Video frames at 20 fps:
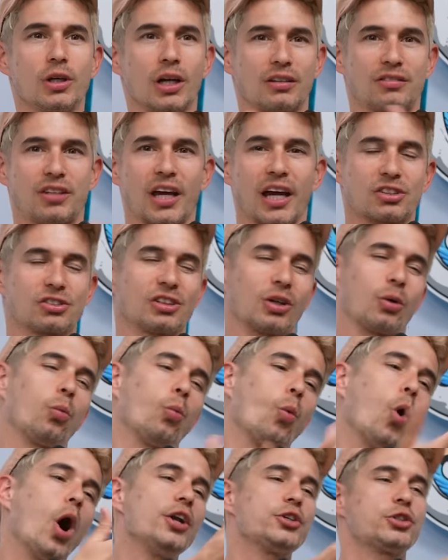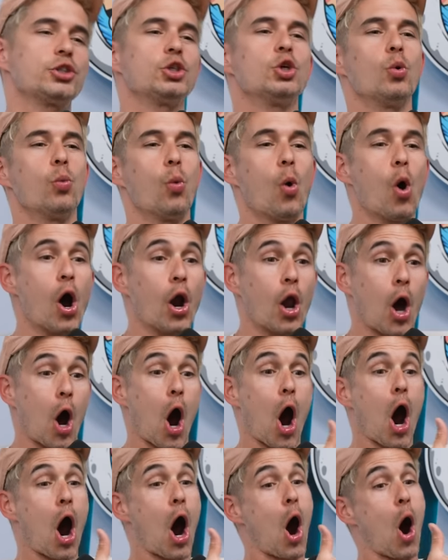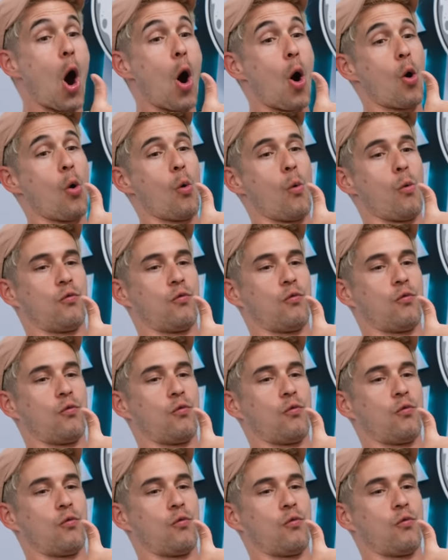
a text like, "What do you want?" Oh,